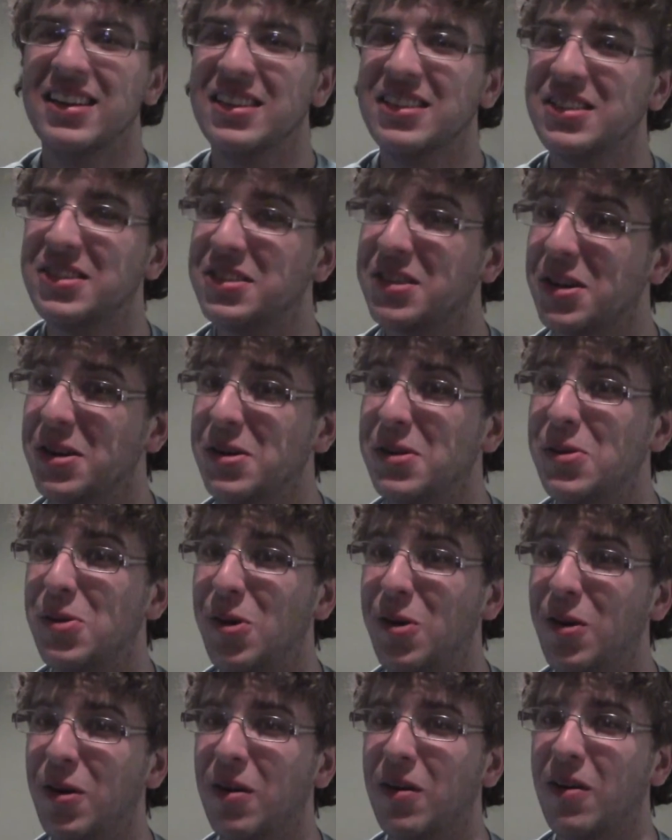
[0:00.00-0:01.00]

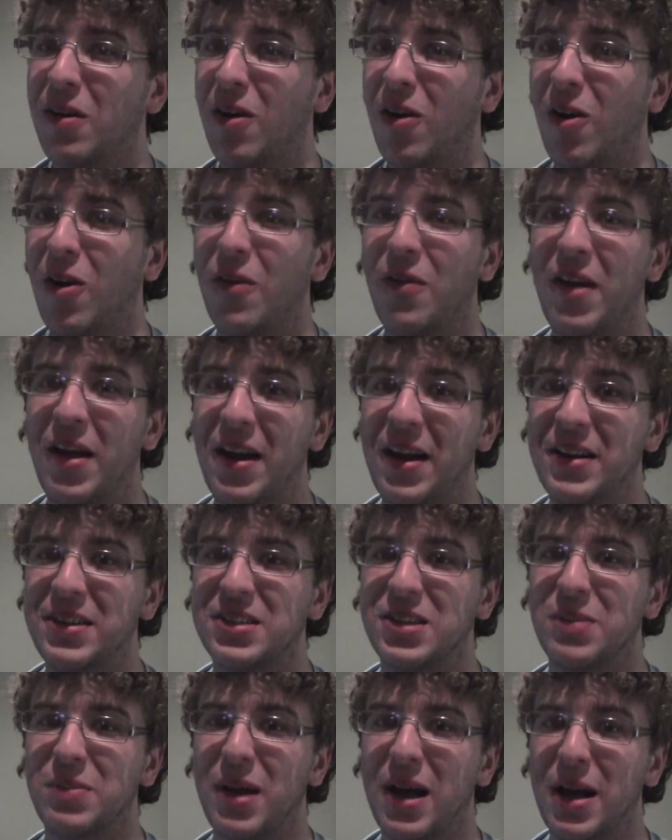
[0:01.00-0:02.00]
So all that
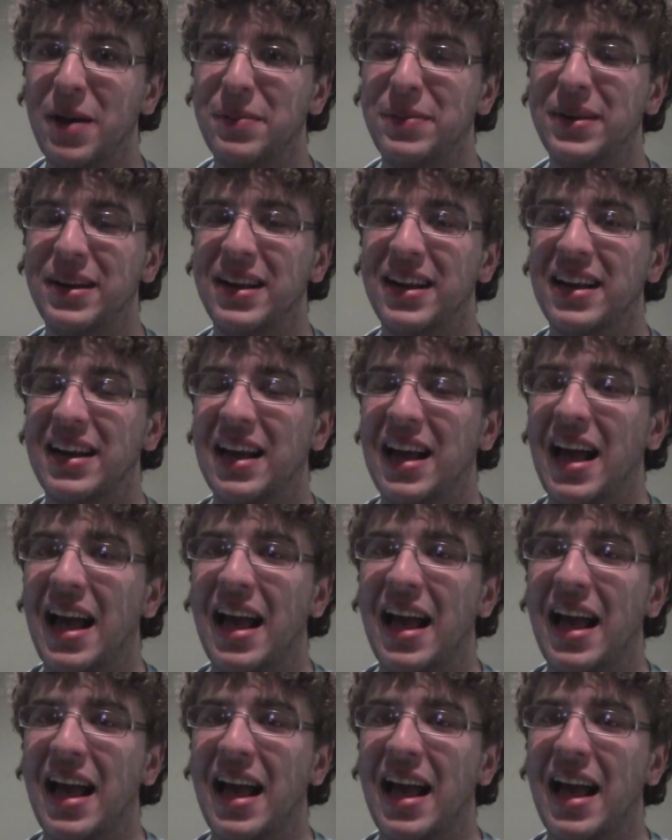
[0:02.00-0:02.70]
ends up happening,